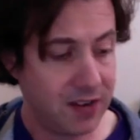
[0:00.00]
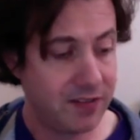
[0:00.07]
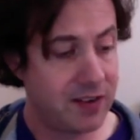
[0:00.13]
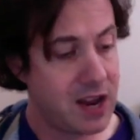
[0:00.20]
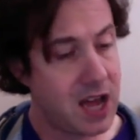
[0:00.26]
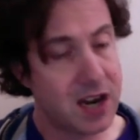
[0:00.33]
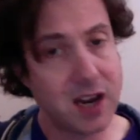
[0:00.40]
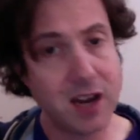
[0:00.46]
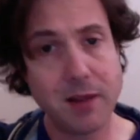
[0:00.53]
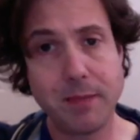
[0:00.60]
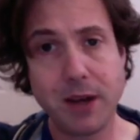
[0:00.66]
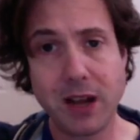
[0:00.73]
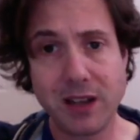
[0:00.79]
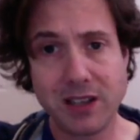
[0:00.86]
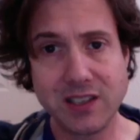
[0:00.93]
If not, I
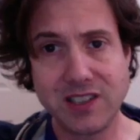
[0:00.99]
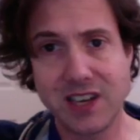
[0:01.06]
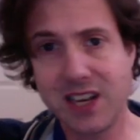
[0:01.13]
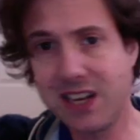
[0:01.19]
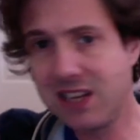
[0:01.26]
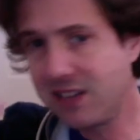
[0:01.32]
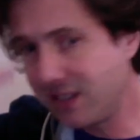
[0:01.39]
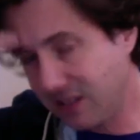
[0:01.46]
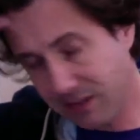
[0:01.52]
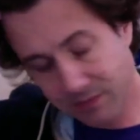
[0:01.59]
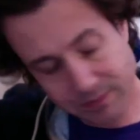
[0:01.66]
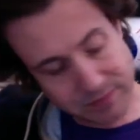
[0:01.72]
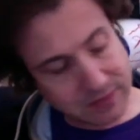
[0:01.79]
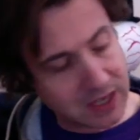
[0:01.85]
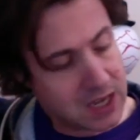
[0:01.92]
apologize.
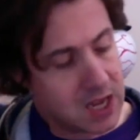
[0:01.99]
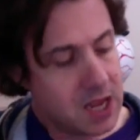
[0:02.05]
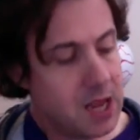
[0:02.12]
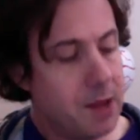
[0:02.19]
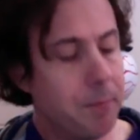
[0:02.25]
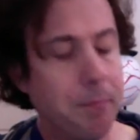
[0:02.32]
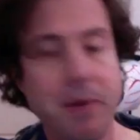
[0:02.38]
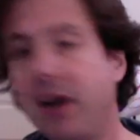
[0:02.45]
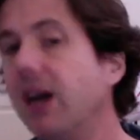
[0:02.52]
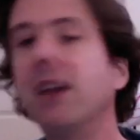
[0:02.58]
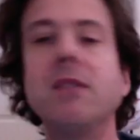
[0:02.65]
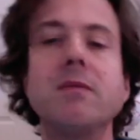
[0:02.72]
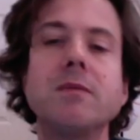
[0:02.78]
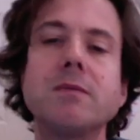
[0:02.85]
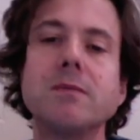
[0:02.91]

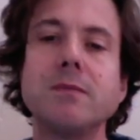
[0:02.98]
But